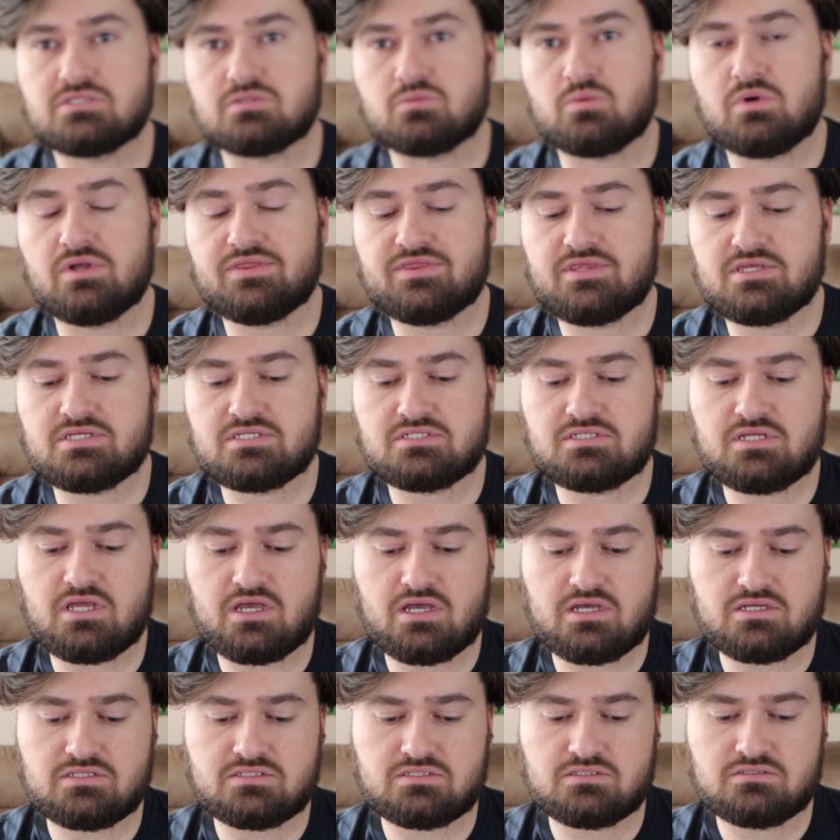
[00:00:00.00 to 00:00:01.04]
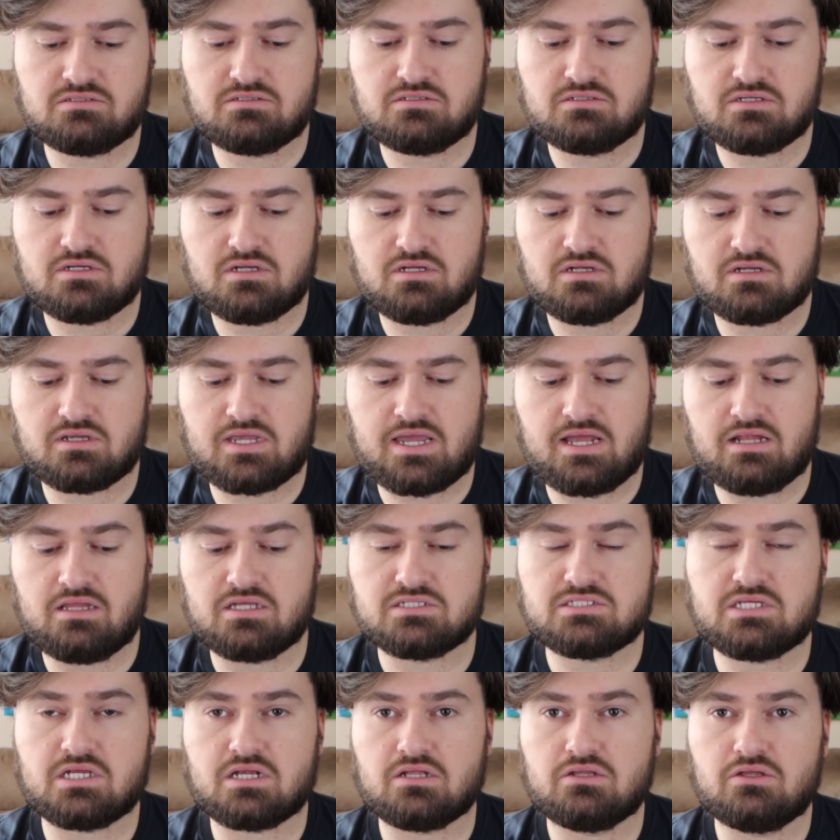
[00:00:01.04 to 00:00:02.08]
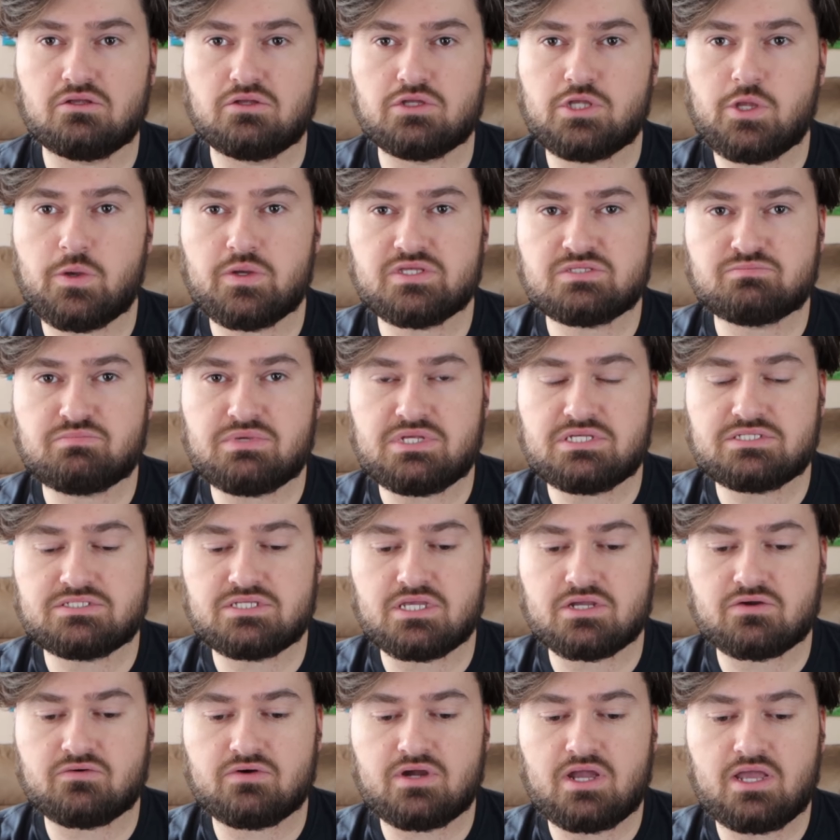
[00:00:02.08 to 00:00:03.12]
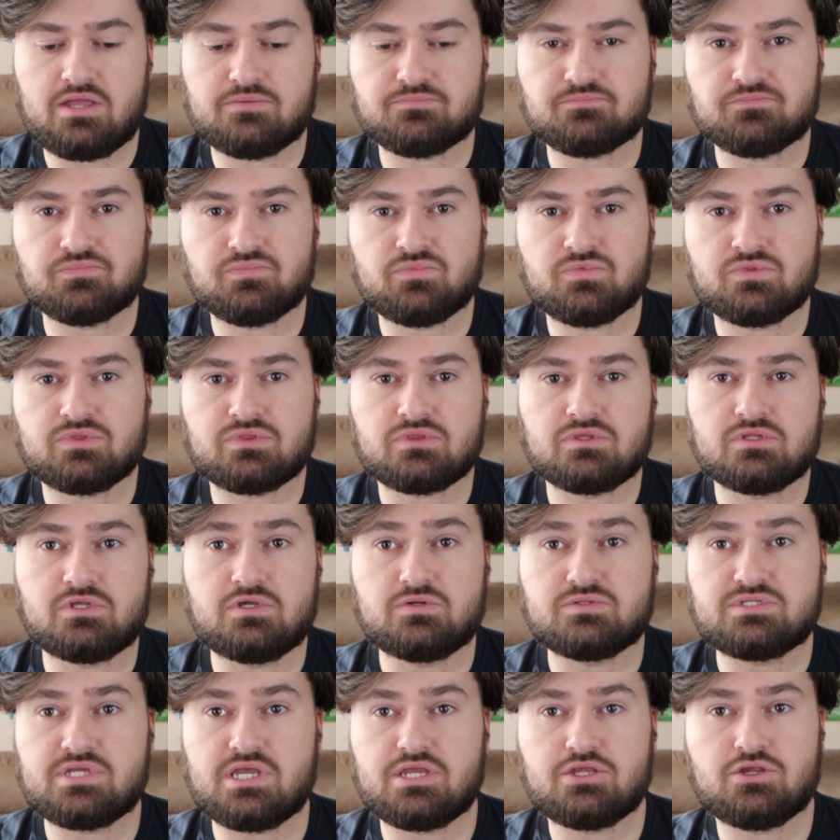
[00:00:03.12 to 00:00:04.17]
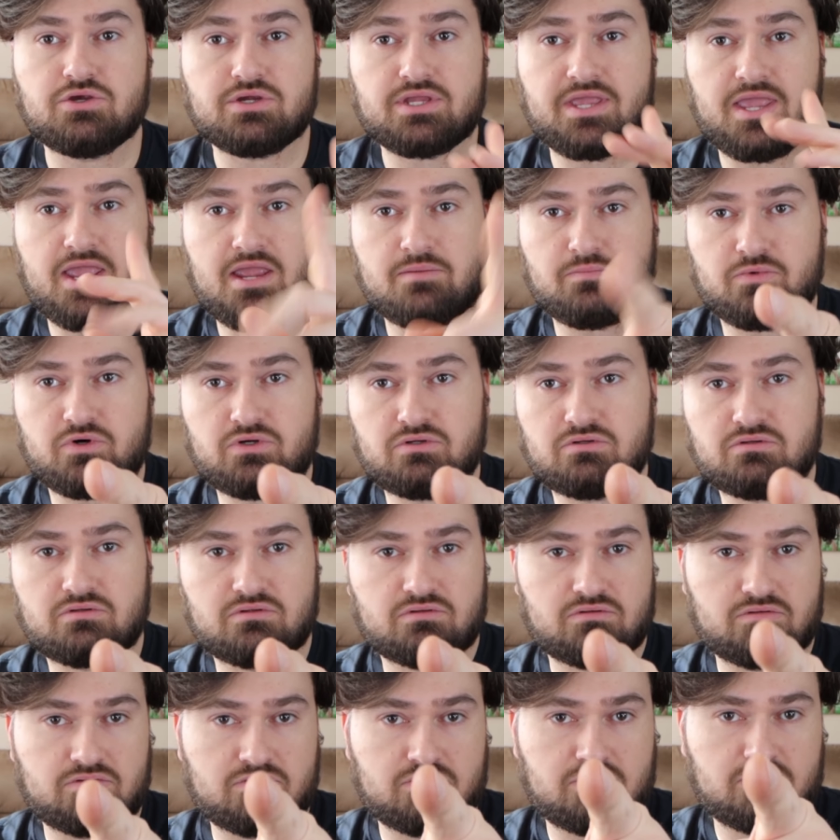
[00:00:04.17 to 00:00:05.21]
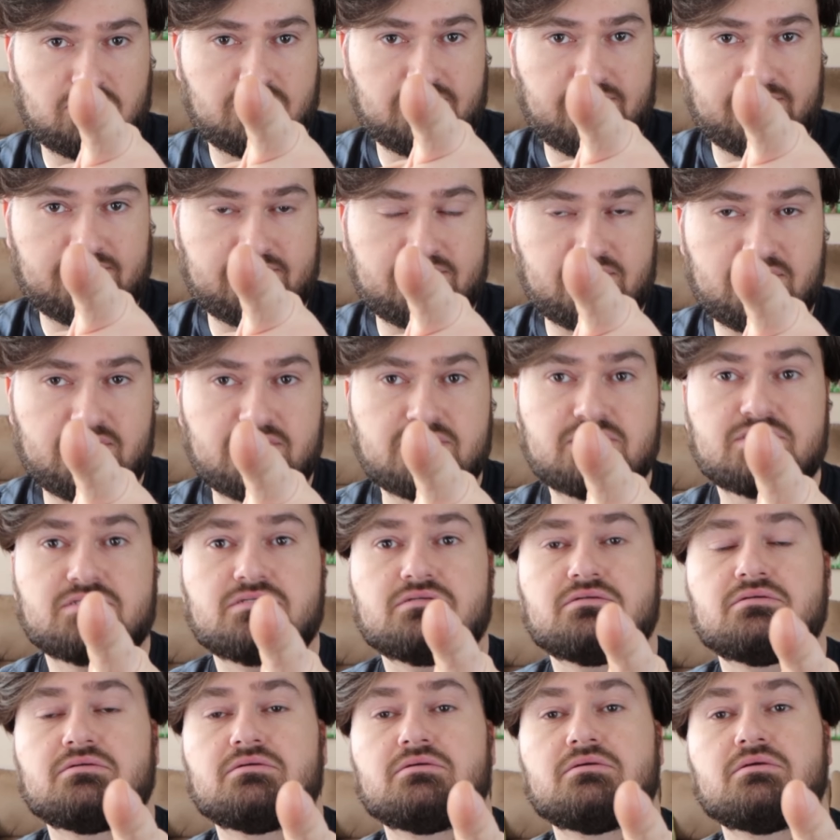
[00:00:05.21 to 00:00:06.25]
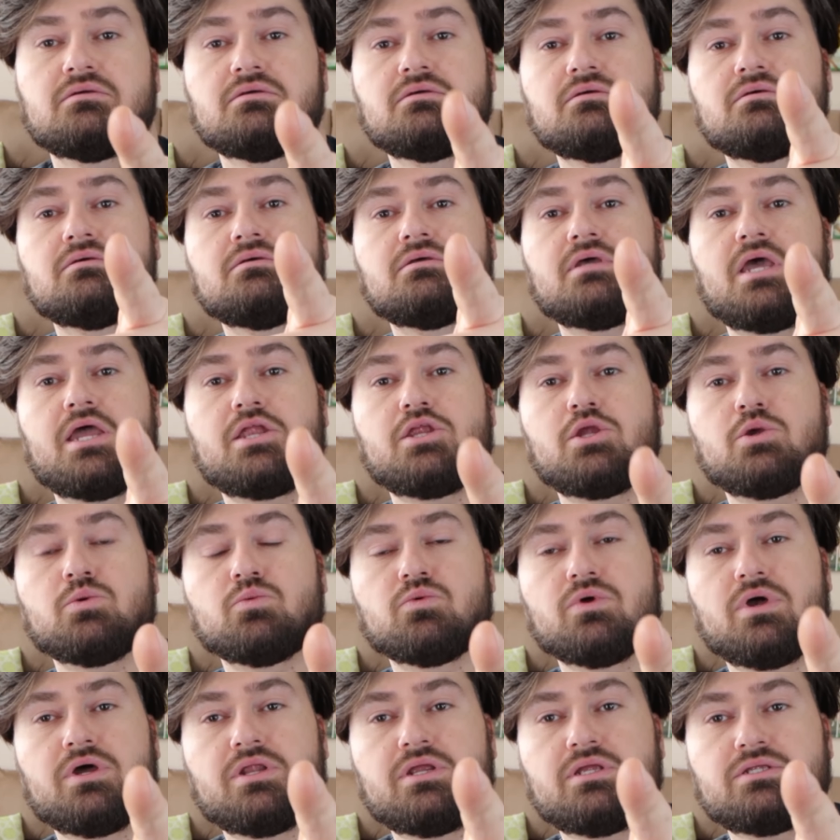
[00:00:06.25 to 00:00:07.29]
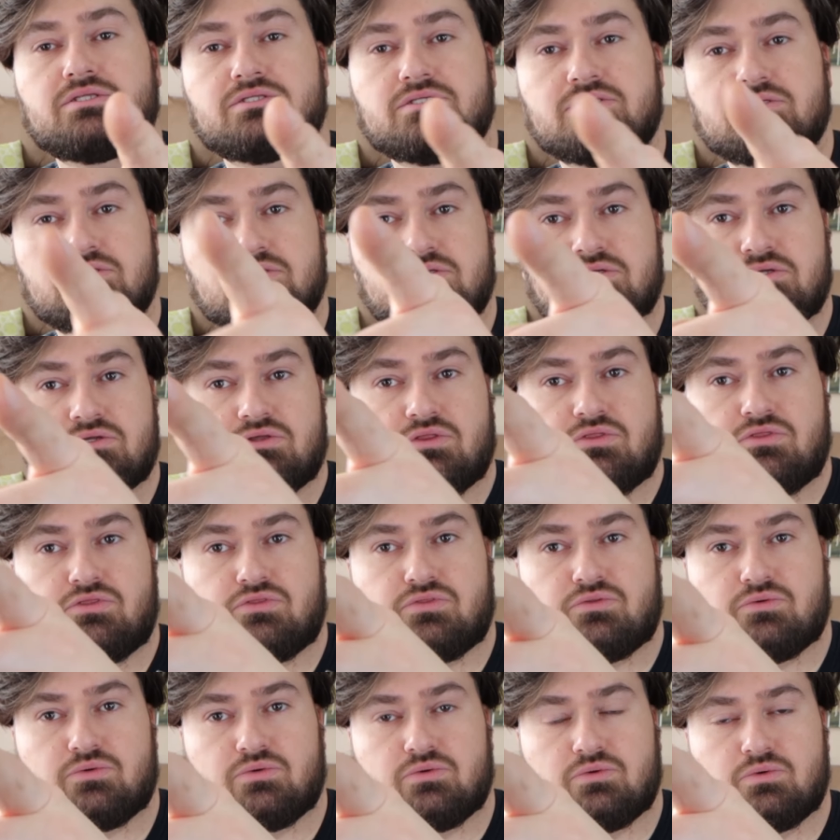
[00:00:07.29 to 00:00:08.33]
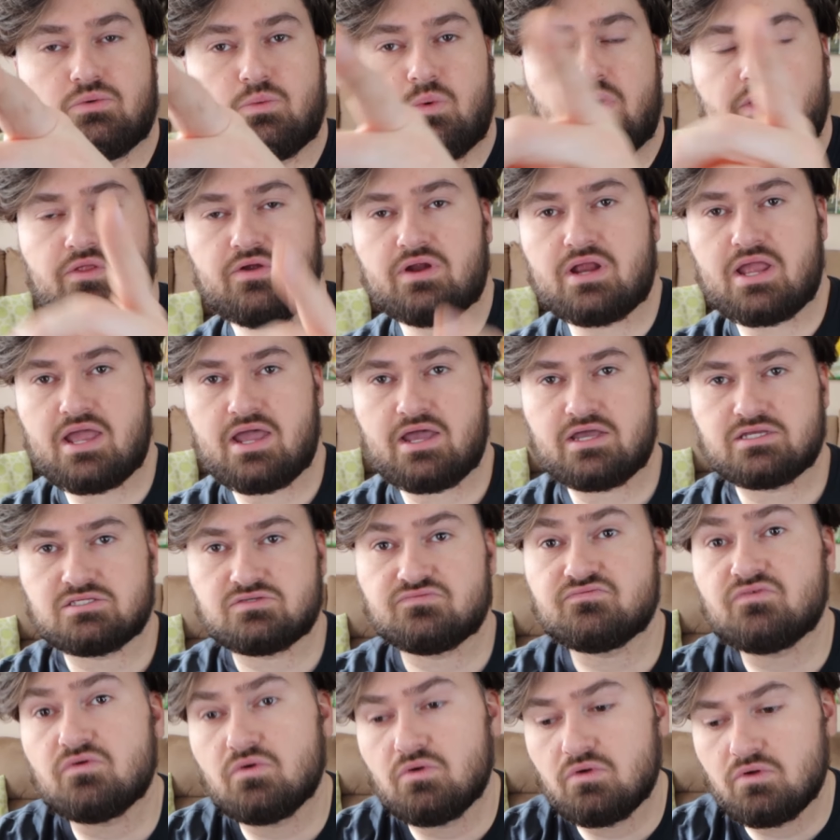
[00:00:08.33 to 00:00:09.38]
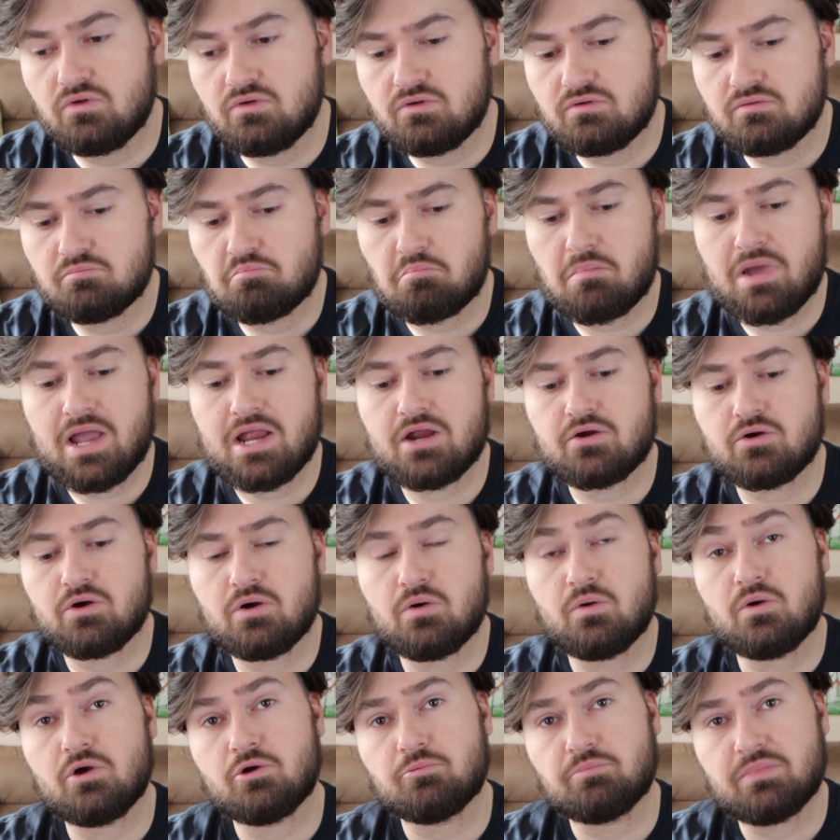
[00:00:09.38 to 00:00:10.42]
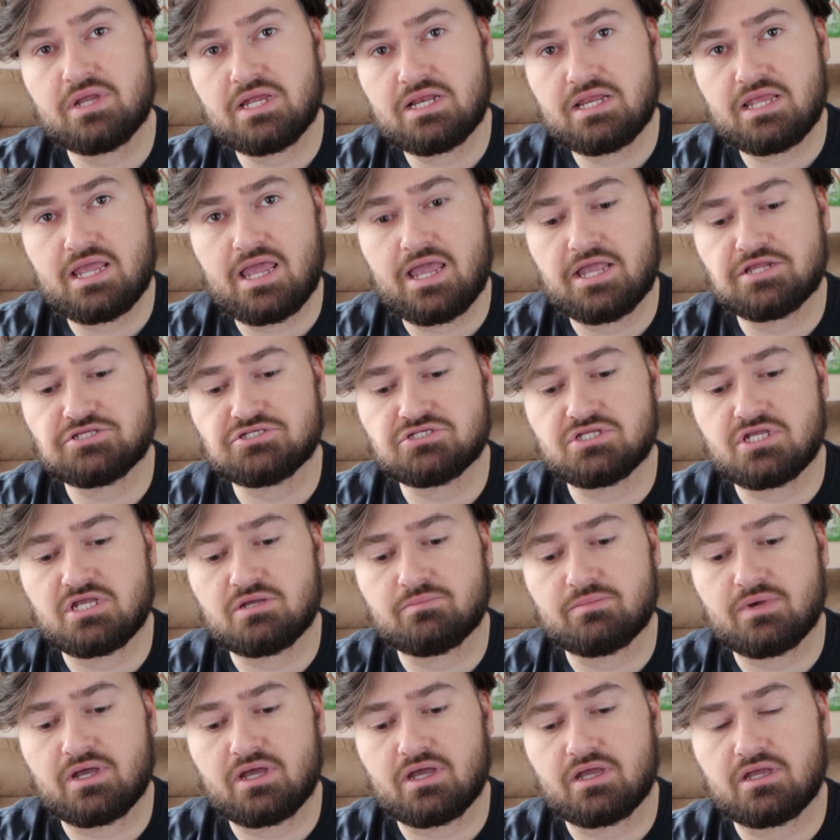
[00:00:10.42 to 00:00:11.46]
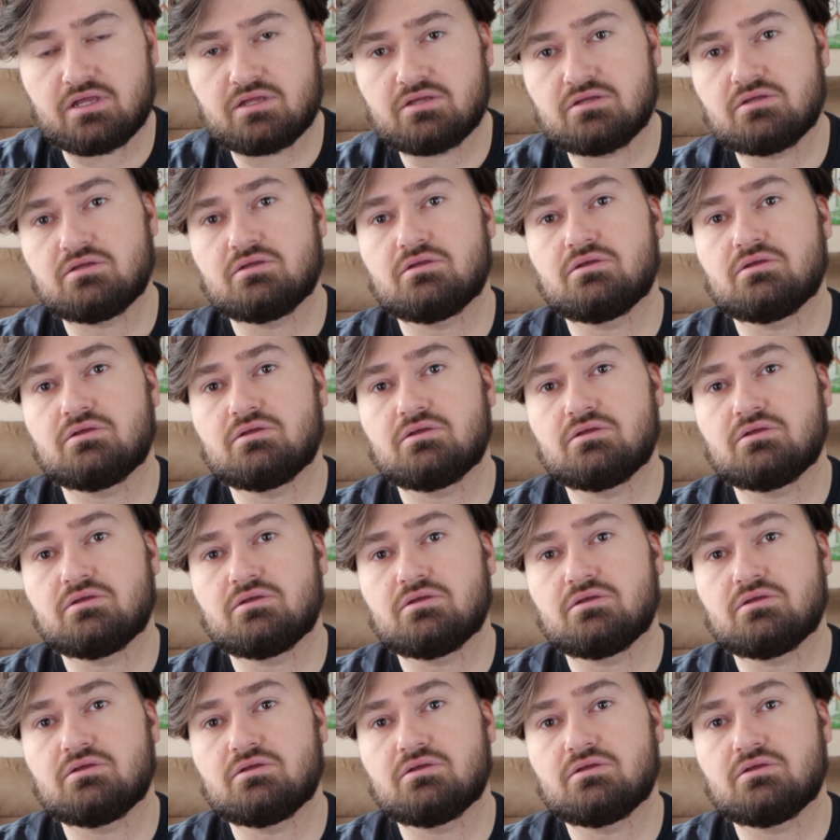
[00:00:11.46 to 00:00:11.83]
So what this does, kind of looks like a little USB stick, right? You take your camera like this, and you run it through whether it has full, micro, or mini HDMI.